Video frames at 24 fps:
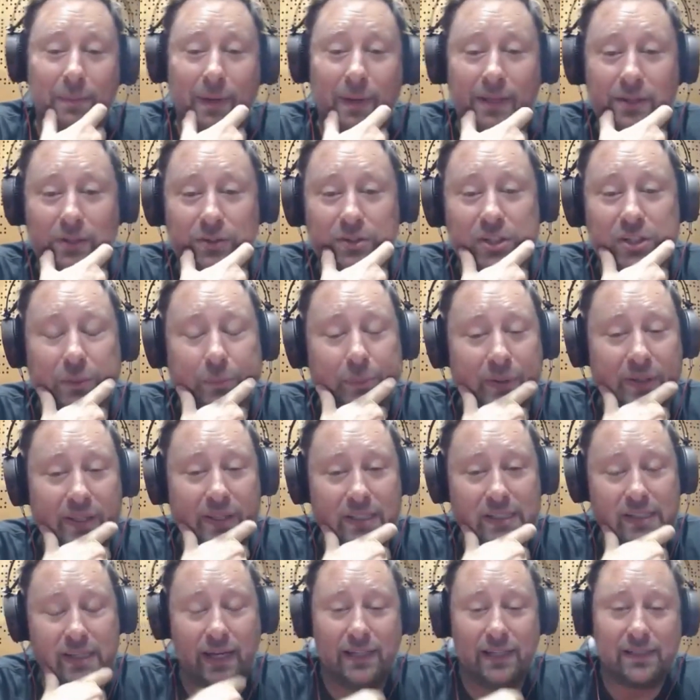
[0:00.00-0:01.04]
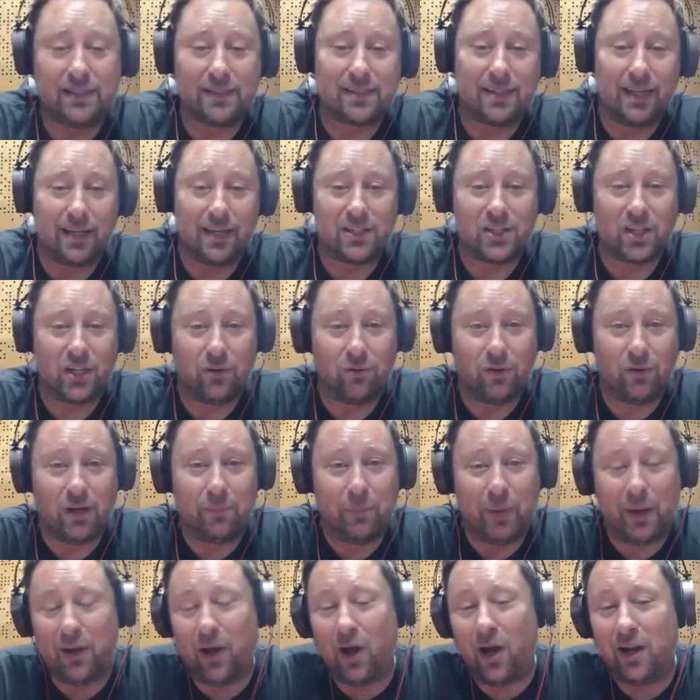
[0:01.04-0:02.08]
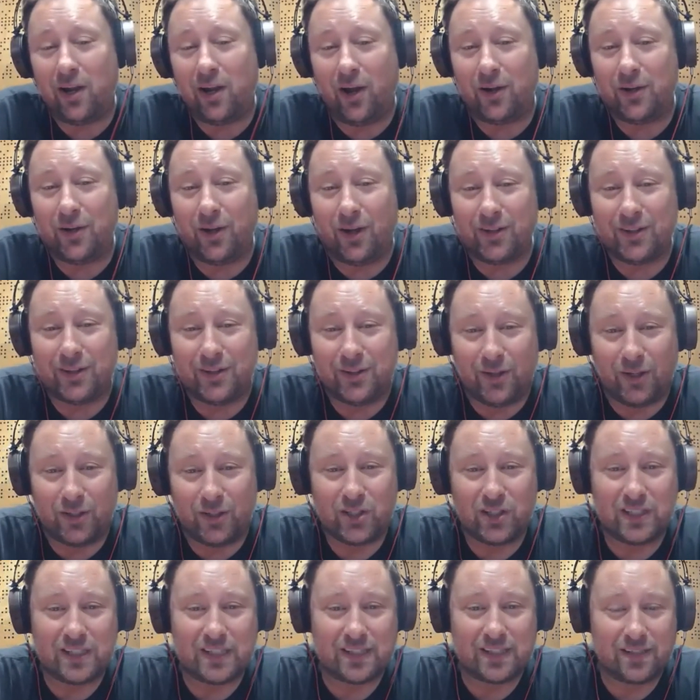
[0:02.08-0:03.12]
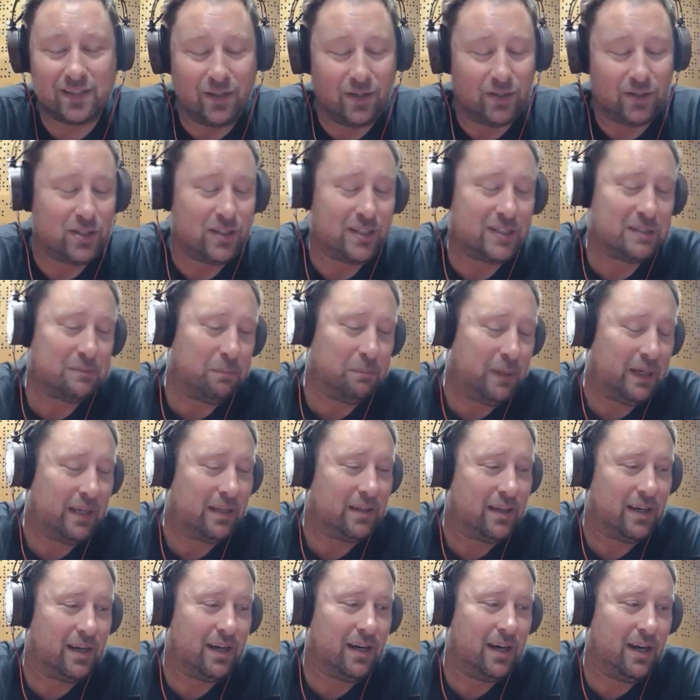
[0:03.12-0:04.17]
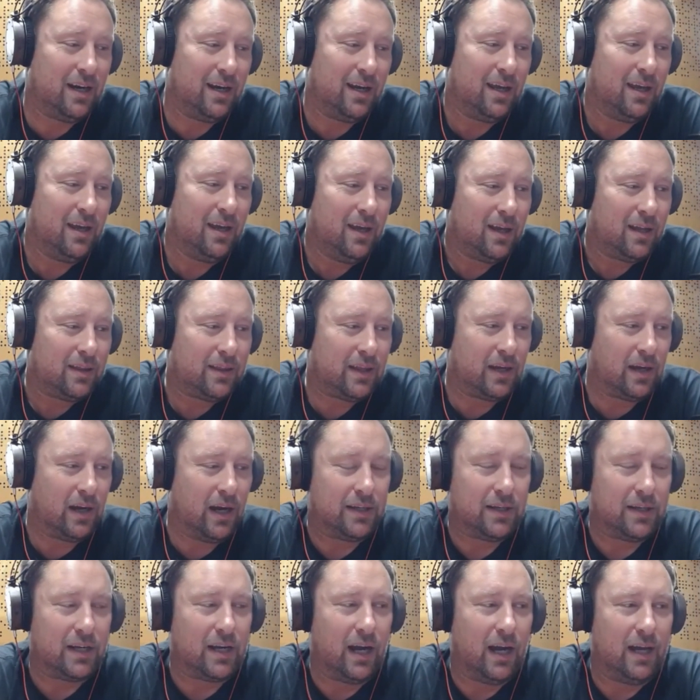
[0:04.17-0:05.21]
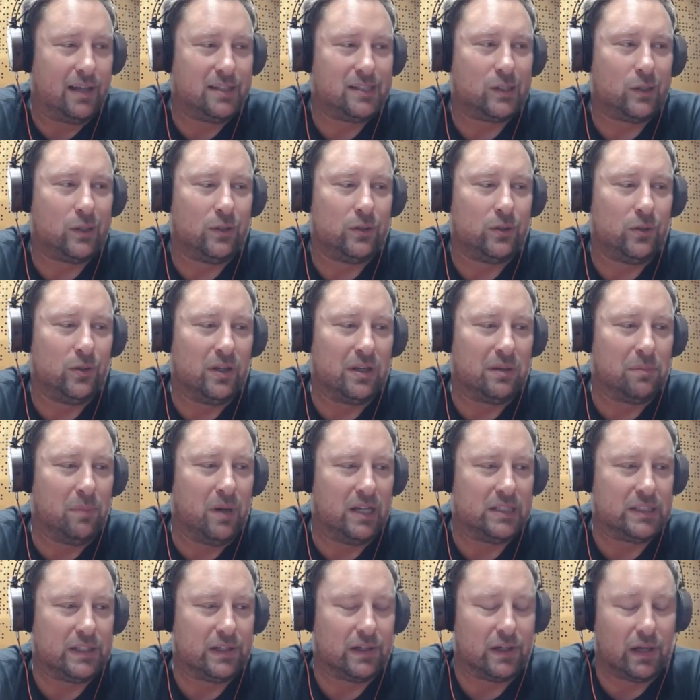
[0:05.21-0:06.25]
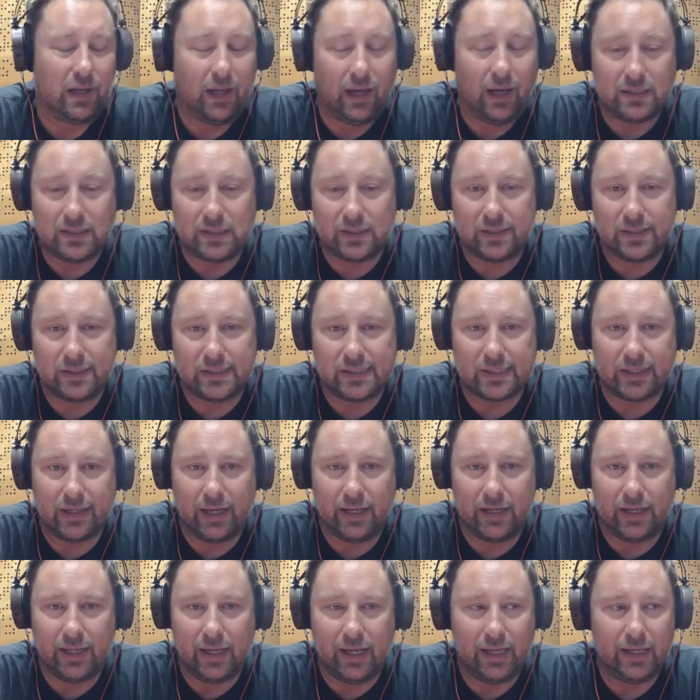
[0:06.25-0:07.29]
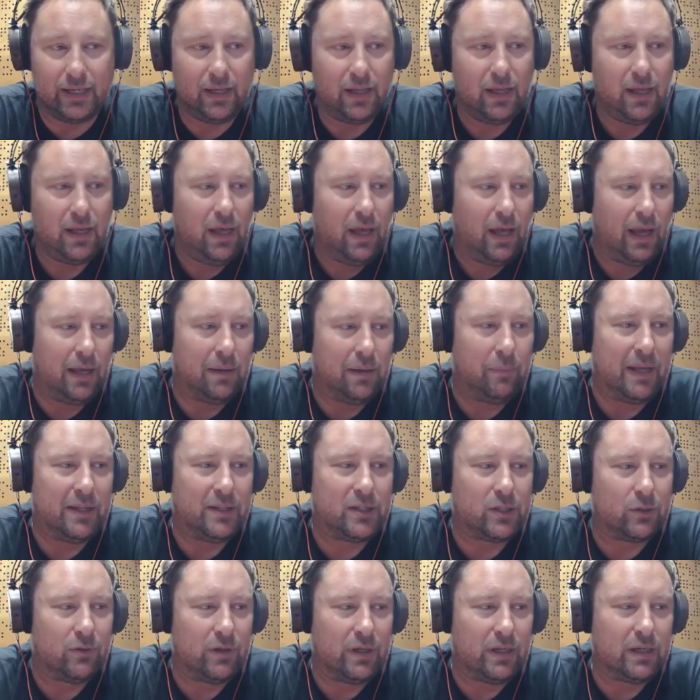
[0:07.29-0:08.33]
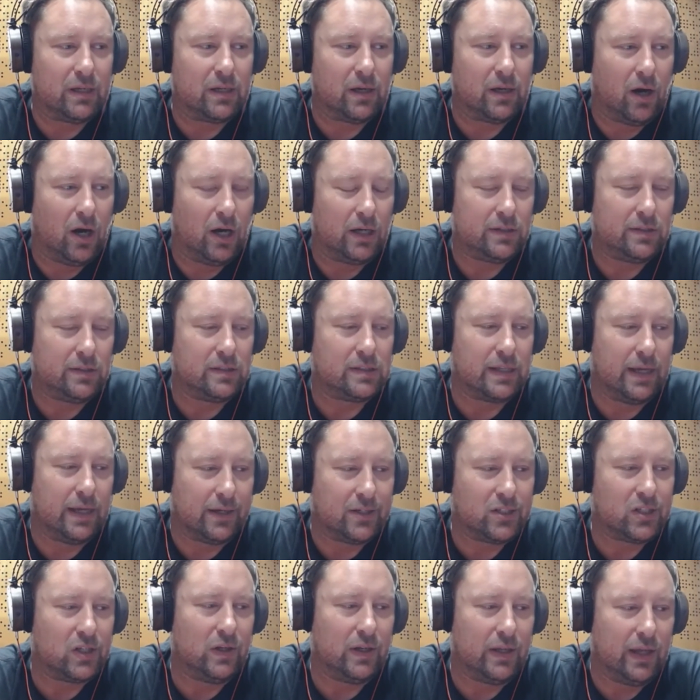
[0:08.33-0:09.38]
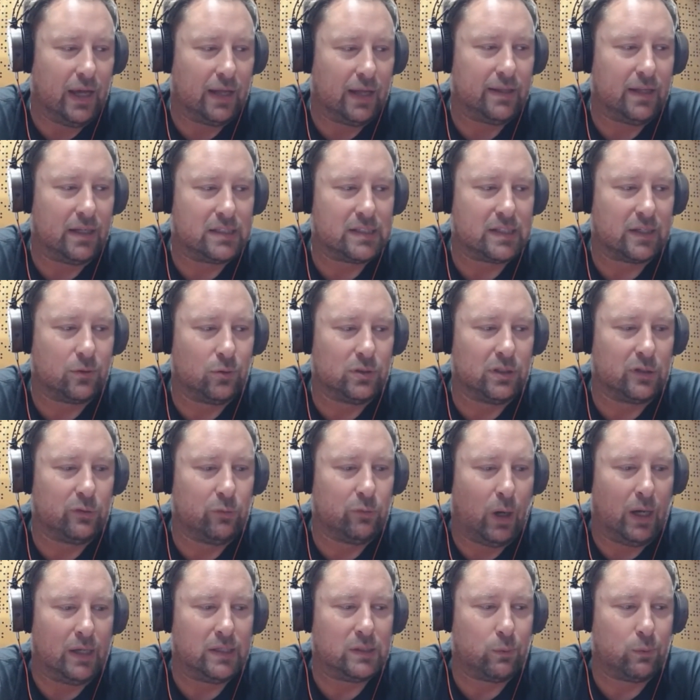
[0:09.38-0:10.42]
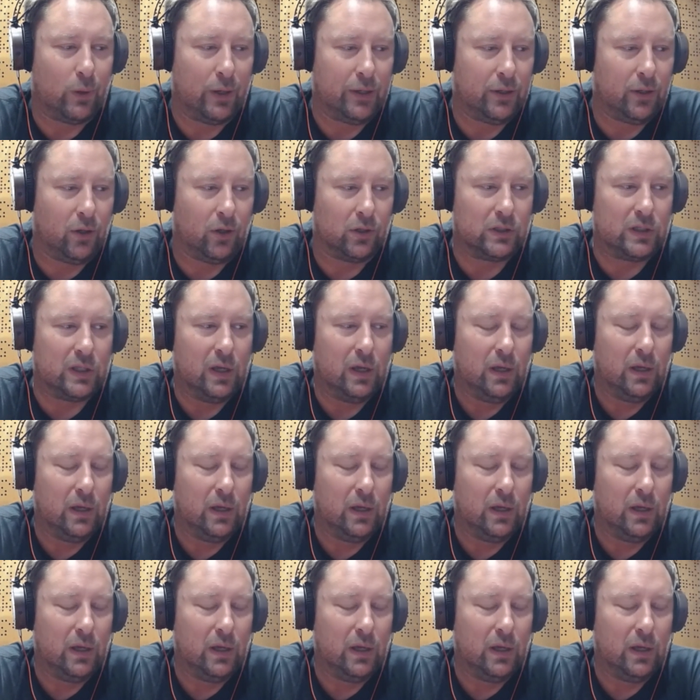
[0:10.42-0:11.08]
Mentorship in this case is actually, but no, not just me. There are other guys who are doing master classes and mentoring artists. Actually, yeah, that's a good advice. Why not?